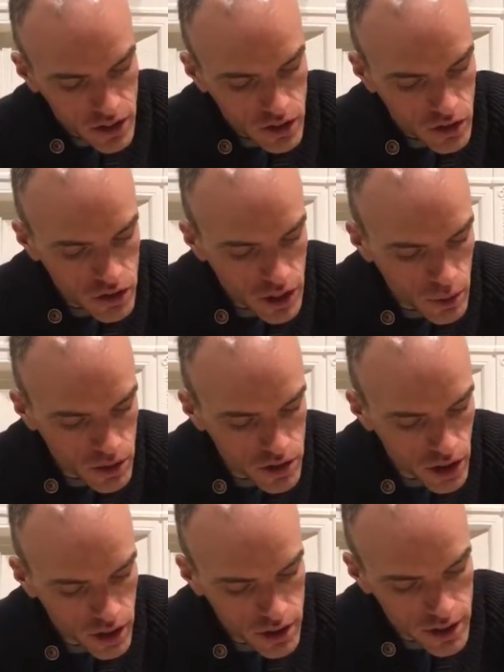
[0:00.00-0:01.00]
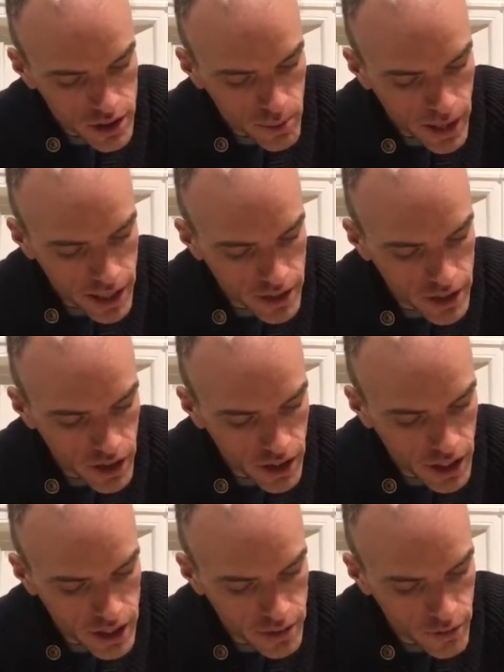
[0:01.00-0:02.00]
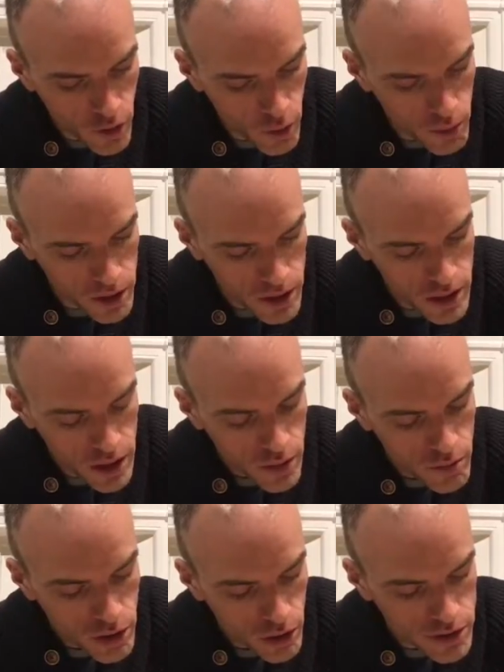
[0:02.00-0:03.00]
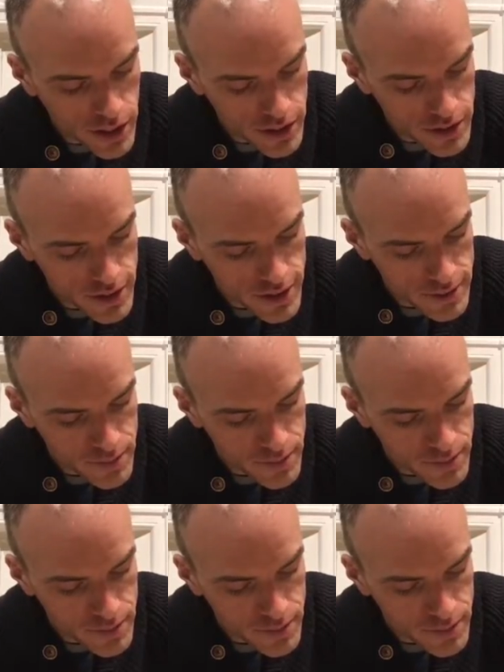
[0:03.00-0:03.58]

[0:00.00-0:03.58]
Thus, he was not dependent on any formal process.